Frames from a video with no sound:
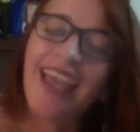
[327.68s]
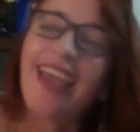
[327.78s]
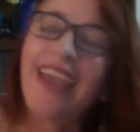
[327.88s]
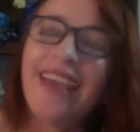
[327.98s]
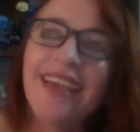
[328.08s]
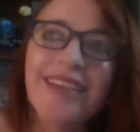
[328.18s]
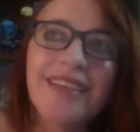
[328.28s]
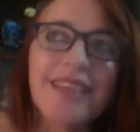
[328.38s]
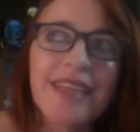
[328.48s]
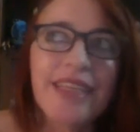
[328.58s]

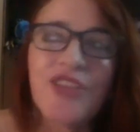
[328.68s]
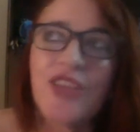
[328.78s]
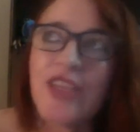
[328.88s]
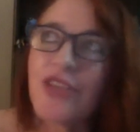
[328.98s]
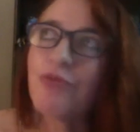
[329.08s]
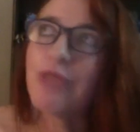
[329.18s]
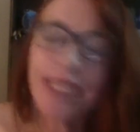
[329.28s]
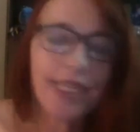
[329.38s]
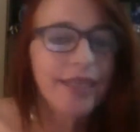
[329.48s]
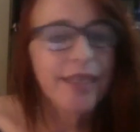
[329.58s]
And just
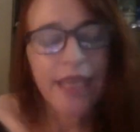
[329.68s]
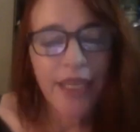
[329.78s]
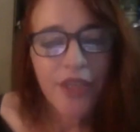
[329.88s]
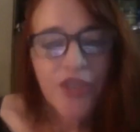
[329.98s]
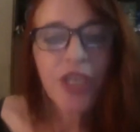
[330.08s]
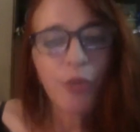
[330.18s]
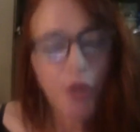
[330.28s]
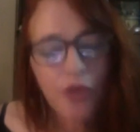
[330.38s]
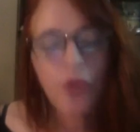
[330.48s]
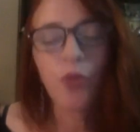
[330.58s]
really engaging
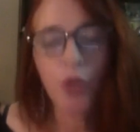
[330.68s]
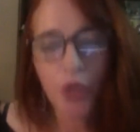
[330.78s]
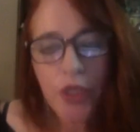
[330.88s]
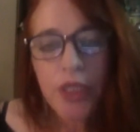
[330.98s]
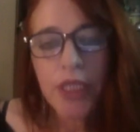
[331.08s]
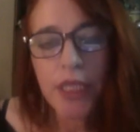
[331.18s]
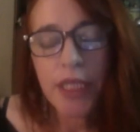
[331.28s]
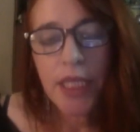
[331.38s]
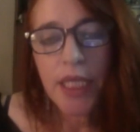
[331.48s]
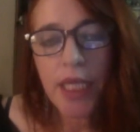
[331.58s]
with the work.
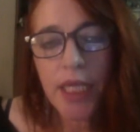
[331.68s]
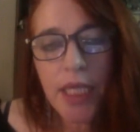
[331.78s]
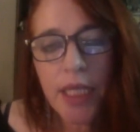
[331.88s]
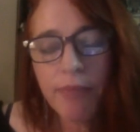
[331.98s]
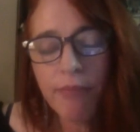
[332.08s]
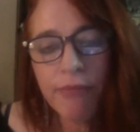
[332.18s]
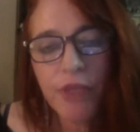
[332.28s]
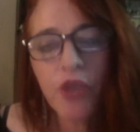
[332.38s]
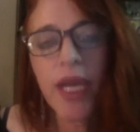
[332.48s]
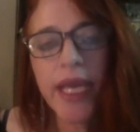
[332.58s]
You
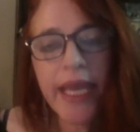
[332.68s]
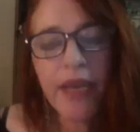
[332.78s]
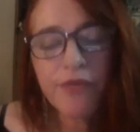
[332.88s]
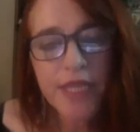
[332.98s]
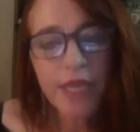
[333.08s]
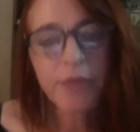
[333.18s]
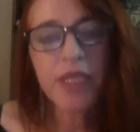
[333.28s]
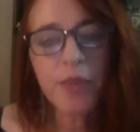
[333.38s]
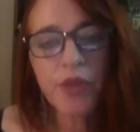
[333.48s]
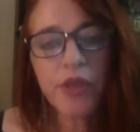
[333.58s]
know, I have some
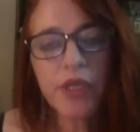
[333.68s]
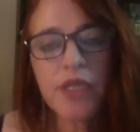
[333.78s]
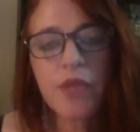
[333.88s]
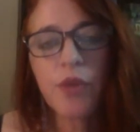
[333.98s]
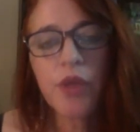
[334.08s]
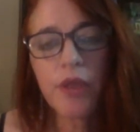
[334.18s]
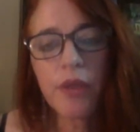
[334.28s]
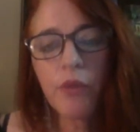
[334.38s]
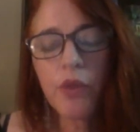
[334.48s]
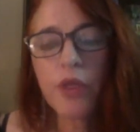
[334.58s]
experience
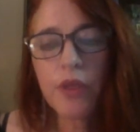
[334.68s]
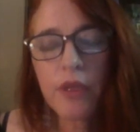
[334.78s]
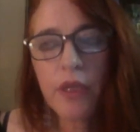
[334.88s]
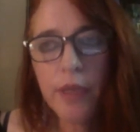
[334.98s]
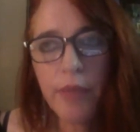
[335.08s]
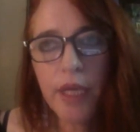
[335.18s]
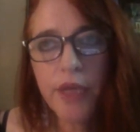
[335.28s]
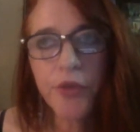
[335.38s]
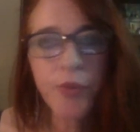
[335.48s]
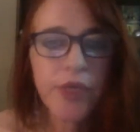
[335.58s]
with
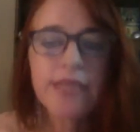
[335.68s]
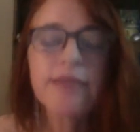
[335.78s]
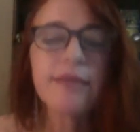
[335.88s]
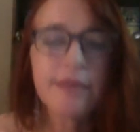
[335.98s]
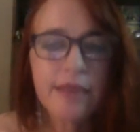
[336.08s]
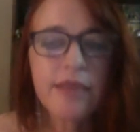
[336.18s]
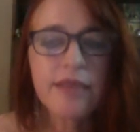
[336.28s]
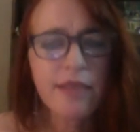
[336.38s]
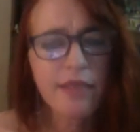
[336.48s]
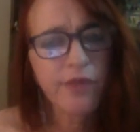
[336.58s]
other presses, and this
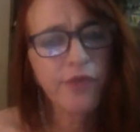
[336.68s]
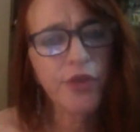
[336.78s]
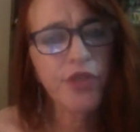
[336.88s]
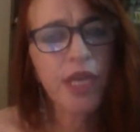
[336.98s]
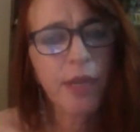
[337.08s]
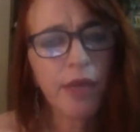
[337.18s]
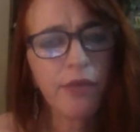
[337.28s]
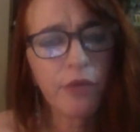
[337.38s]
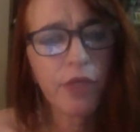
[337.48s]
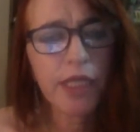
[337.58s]
is the first time I've
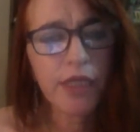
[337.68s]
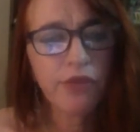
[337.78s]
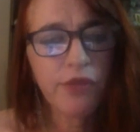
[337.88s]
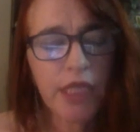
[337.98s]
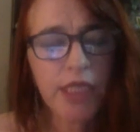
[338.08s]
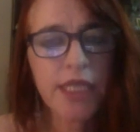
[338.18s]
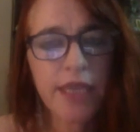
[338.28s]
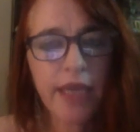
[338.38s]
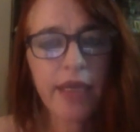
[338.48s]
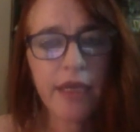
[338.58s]
really felt
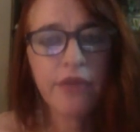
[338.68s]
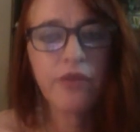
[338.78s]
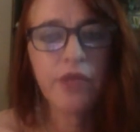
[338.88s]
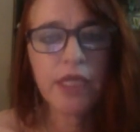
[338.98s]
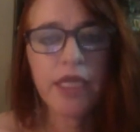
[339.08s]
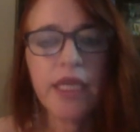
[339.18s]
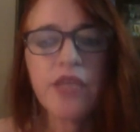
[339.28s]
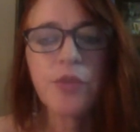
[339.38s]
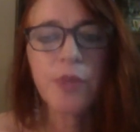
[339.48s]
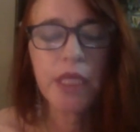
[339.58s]
that kind of
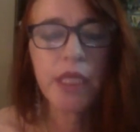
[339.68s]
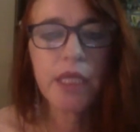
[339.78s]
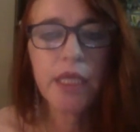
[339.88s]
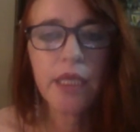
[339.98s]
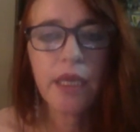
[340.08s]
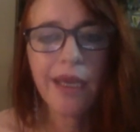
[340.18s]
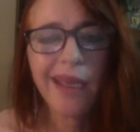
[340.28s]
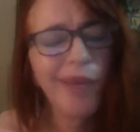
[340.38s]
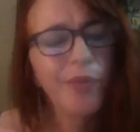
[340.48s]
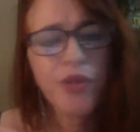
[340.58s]
engagement, and I
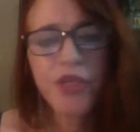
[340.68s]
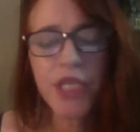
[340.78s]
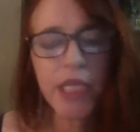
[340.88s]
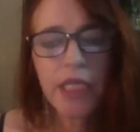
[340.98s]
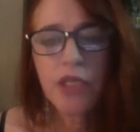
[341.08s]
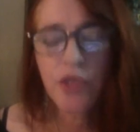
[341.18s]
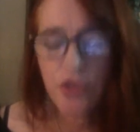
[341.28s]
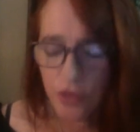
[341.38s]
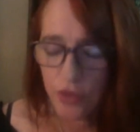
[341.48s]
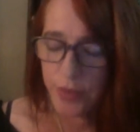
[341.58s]
appreciate it
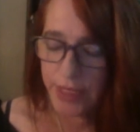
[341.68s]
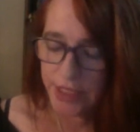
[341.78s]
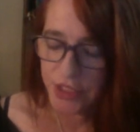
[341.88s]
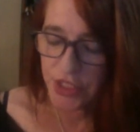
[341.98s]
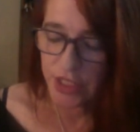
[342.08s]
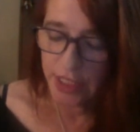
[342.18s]
so much.